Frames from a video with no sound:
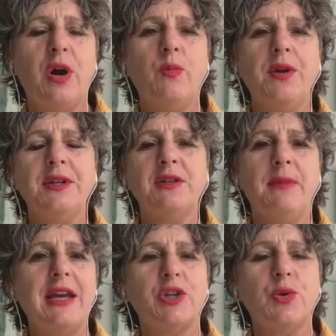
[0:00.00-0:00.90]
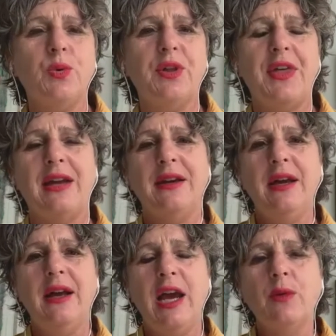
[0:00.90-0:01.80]
I wanted to make sure that
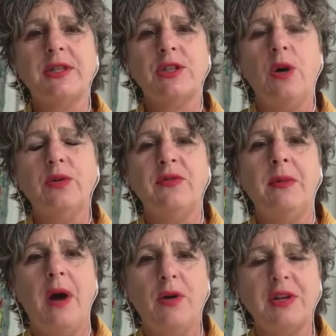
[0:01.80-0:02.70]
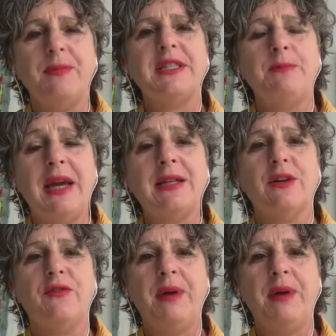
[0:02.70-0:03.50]
it was told from a Māori perspective,